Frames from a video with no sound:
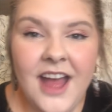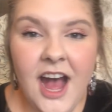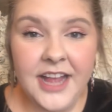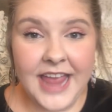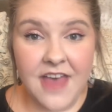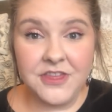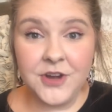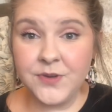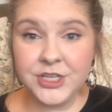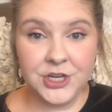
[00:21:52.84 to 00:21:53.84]
Again,
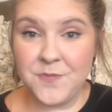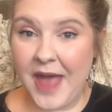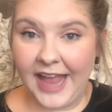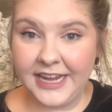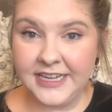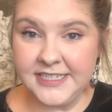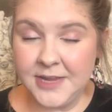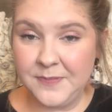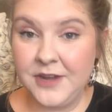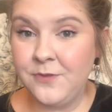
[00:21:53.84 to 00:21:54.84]
there was no packing
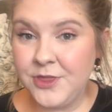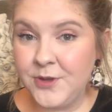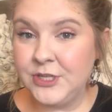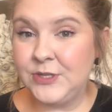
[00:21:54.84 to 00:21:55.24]
slip in with those,